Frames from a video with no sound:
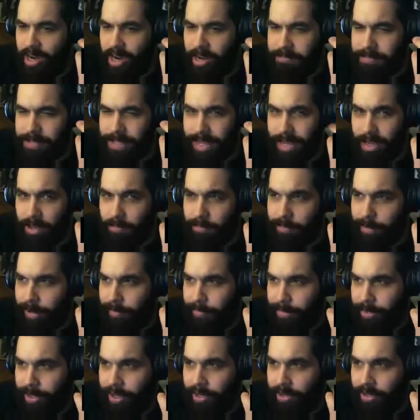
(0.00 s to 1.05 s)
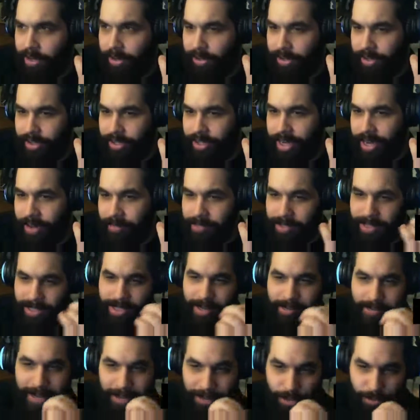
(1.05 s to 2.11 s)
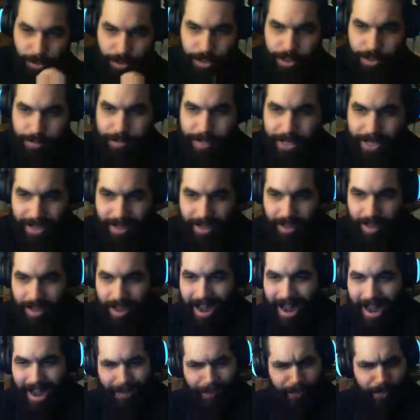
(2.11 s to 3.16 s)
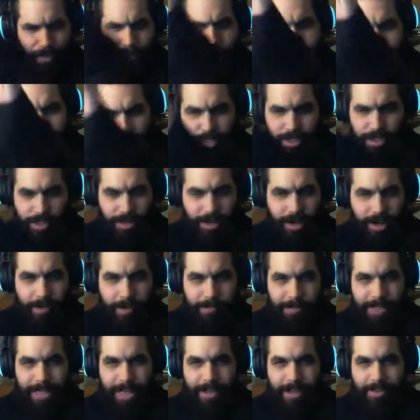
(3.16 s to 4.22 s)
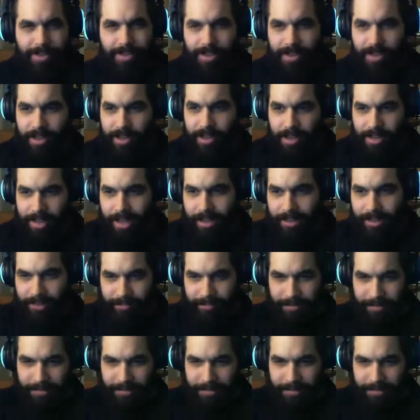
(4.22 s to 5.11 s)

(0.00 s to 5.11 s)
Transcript: upscale properly a lot of the times, and sometimes it would just be half the picture upscaled. Like